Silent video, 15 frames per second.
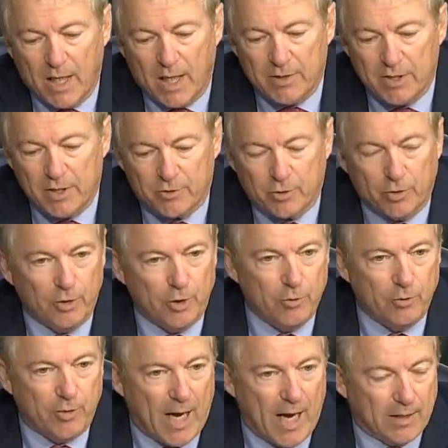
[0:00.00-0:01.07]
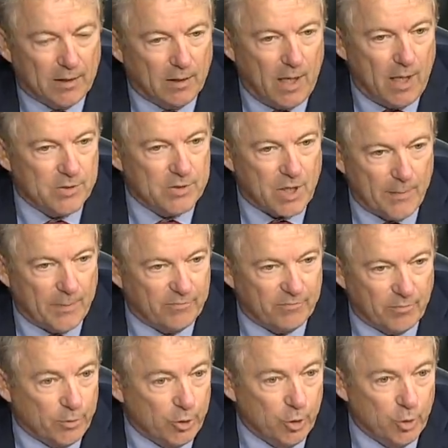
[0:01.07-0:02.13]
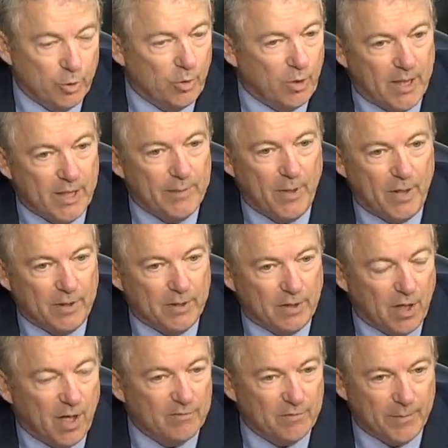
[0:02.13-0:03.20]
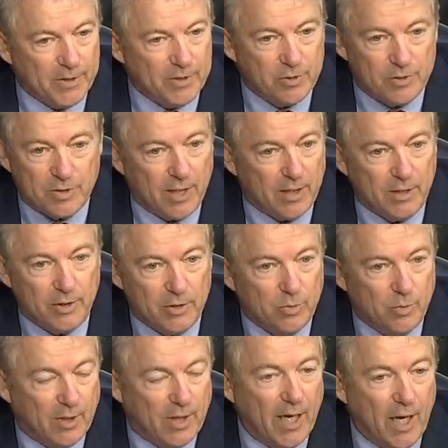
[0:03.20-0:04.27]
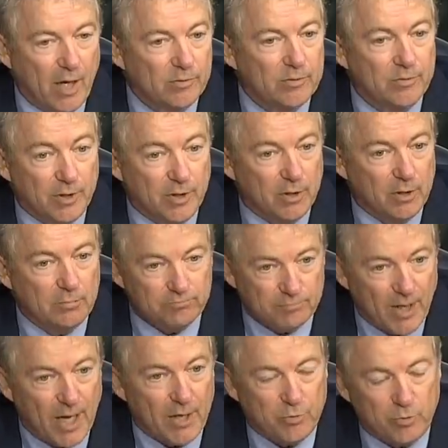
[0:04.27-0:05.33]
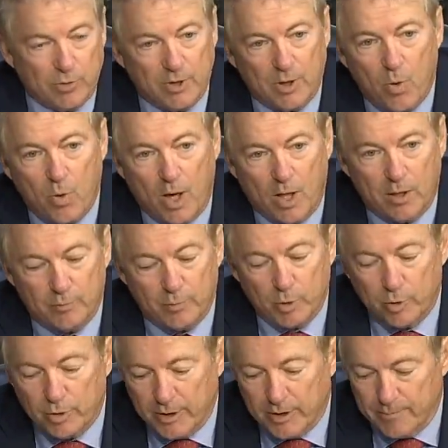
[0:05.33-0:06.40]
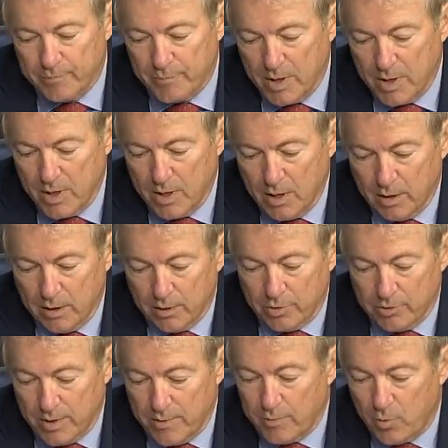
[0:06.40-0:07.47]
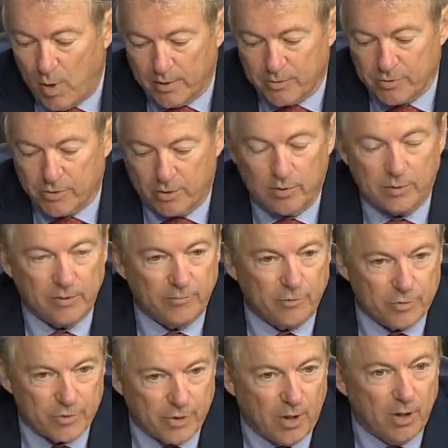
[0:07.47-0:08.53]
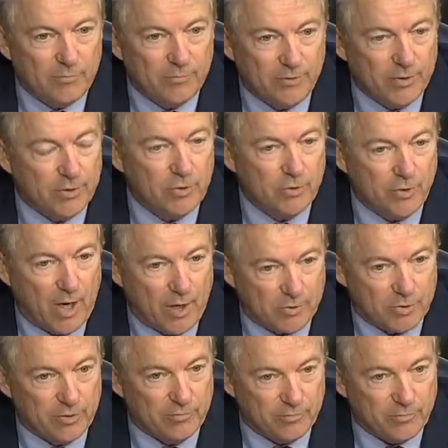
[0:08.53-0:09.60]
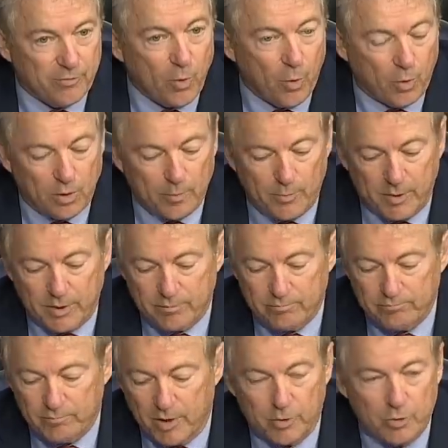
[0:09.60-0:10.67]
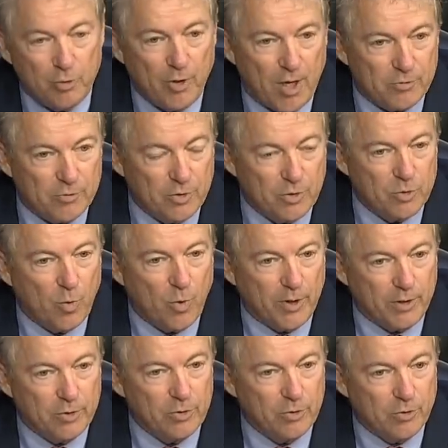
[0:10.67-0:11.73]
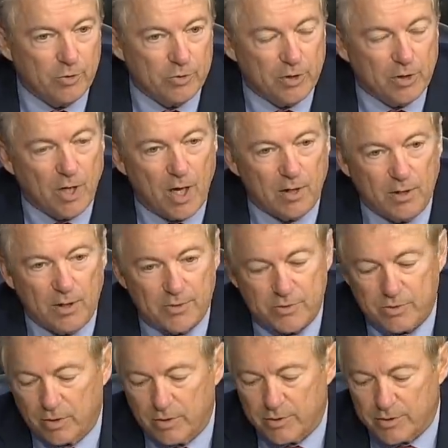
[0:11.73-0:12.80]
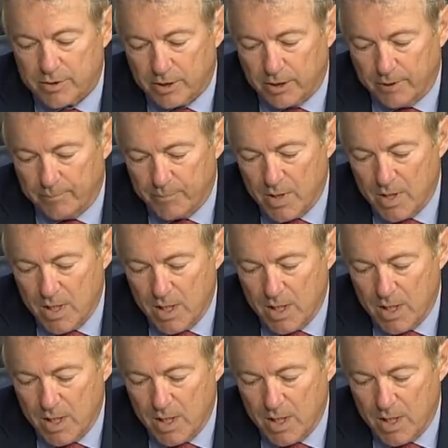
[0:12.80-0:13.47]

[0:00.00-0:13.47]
and yet there are no guidelines coming from you or anybody in the government to take into account their naturally acquired immunity. You seemed quite certain of yourself in two thousand four, but in two thousand twenty-two, there's a lot less certainty.